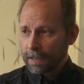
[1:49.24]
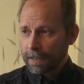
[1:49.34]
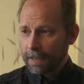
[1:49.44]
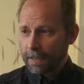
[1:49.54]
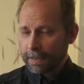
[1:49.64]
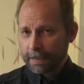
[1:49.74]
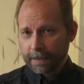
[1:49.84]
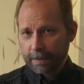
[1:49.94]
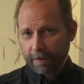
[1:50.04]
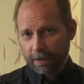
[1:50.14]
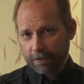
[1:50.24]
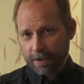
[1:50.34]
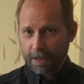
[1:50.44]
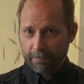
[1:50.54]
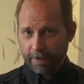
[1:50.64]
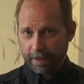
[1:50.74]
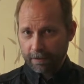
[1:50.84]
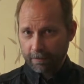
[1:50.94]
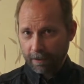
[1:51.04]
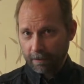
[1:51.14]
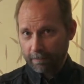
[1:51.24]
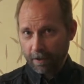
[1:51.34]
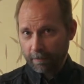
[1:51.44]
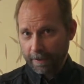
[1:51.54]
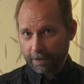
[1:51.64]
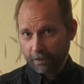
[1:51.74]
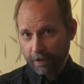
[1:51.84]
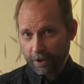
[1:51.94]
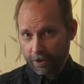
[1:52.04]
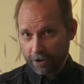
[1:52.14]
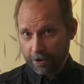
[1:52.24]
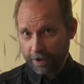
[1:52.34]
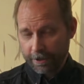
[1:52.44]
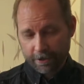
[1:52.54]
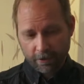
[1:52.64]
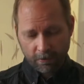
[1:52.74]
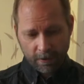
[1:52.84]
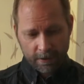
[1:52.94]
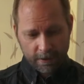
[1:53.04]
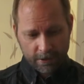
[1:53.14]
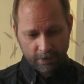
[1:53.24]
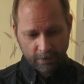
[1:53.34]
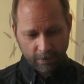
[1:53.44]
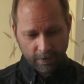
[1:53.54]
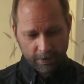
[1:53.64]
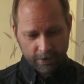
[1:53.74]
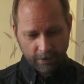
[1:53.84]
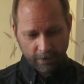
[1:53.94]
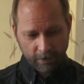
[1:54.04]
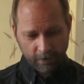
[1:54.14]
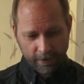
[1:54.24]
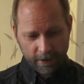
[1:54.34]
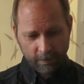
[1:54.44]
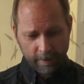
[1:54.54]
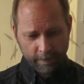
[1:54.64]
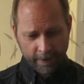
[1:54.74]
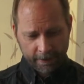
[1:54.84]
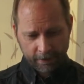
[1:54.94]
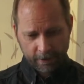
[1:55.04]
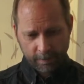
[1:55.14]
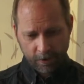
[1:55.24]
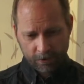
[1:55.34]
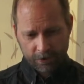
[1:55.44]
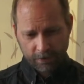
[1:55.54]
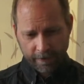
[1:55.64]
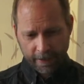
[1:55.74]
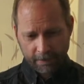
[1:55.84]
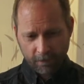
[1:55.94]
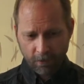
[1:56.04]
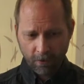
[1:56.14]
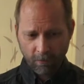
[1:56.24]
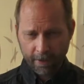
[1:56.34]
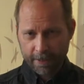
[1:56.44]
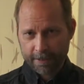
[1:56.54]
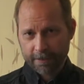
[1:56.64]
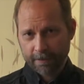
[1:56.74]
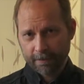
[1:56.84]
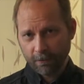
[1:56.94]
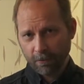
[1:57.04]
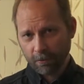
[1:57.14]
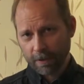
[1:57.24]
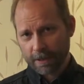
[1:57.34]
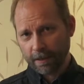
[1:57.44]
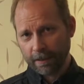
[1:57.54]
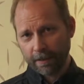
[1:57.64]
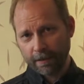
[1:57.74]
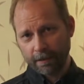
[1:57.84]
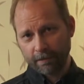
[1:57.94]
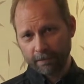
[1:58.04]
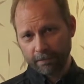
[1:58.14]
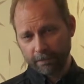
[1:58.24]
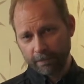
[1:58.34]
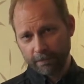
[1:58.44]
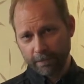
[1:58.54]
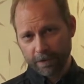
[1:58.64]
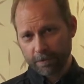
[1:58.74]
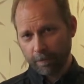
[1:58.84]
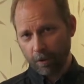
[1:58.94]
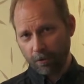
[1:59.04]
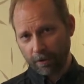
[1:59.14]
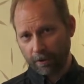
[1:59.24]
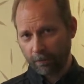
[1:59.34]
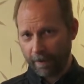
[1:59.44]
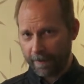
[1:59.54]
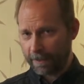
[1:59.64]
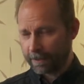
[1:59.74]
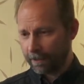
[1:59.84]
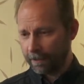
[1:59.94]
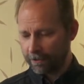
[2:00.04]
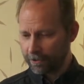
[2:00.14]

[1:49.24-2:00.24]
And because I've been a bit of a nerd, so the equipment on the boat, so they have always like spoken with each other.